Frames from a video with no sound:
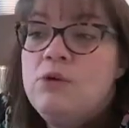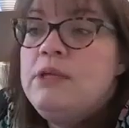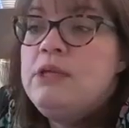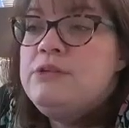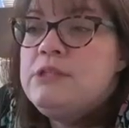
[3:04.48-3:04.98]
are we
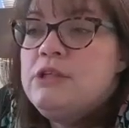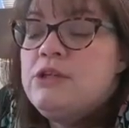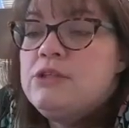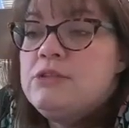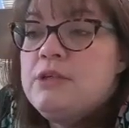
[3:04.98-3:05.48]
going to do as a
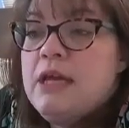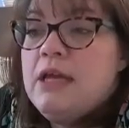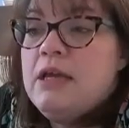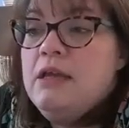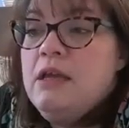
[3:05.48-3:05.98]
nurse?
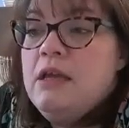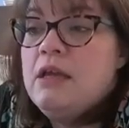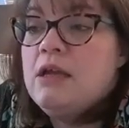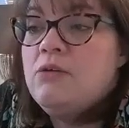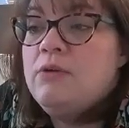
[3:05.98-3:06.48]
Okay.
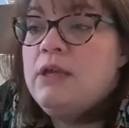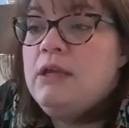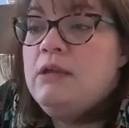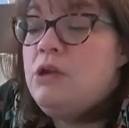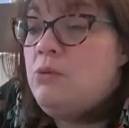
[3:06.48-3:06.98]

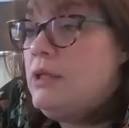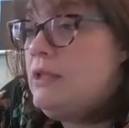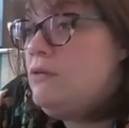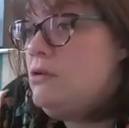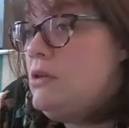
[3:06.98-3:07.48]
We don't want to
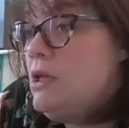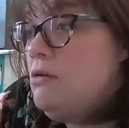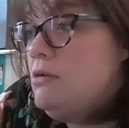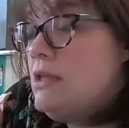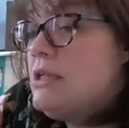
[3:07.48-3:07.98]
leave her
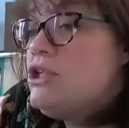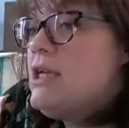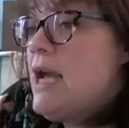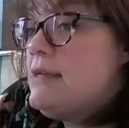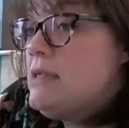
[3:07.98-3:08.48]
alone unless she
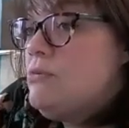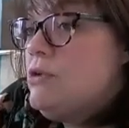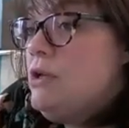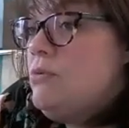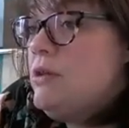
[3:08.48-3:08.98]
has someone
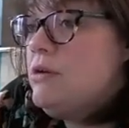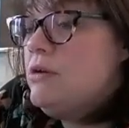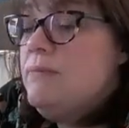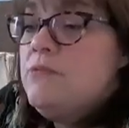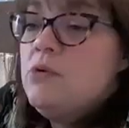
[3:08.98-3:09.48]
there with
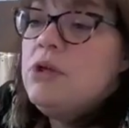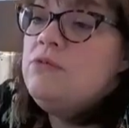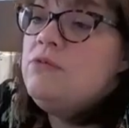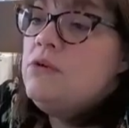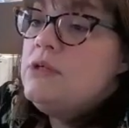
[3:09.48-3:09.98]
her. We're going
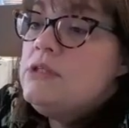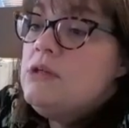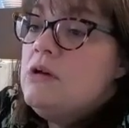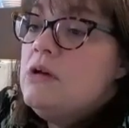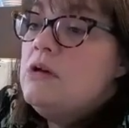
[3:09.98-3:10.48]
to focus
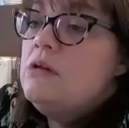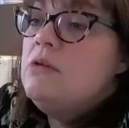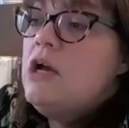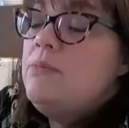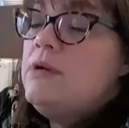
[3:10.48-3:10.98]
on
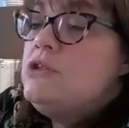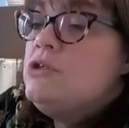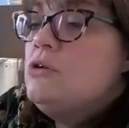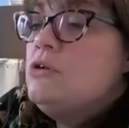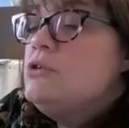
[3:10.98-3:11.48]
helping
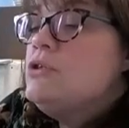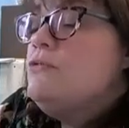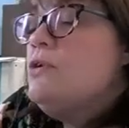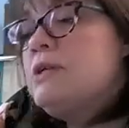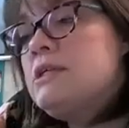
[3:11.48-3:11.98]
her to
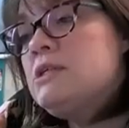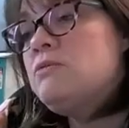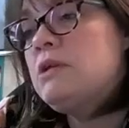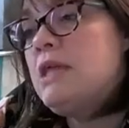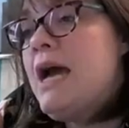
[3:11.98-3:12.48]
focus and
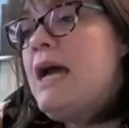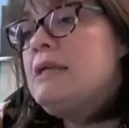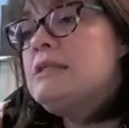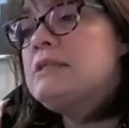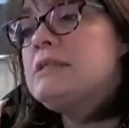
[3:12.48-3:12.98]

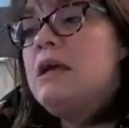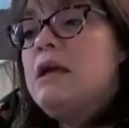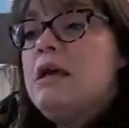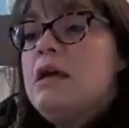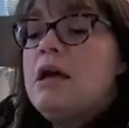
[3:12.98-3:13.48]
relax.
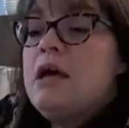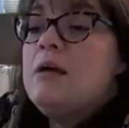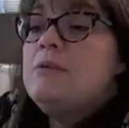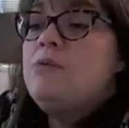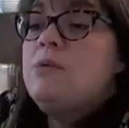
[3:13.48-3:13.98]

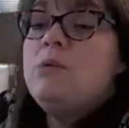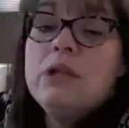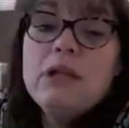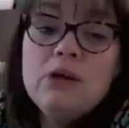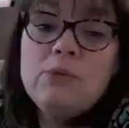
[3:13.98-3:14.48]
We want to
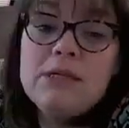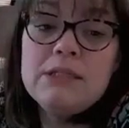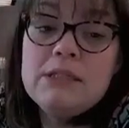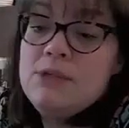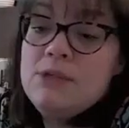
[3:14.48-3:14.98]
let her rest
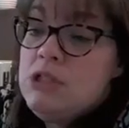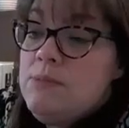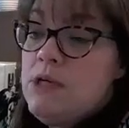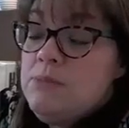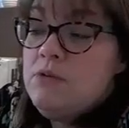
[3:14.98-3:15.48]
as much as
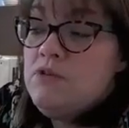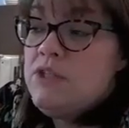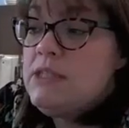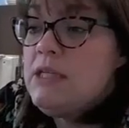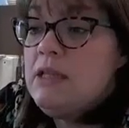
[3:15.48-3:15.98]
possible. If she
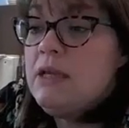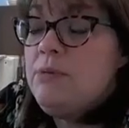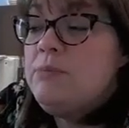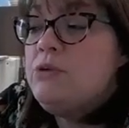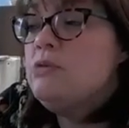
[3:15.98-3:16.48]
doesn't
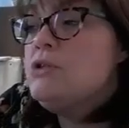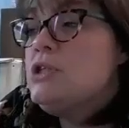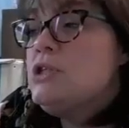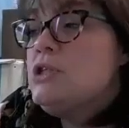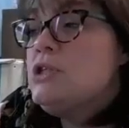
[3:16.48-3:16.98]
labor epidural and
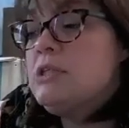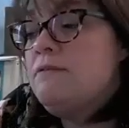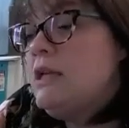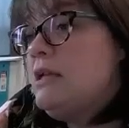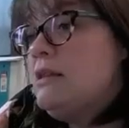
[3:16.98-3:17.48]
she's
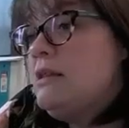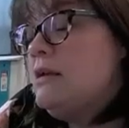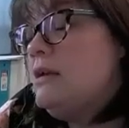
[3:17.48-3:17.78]
not feeling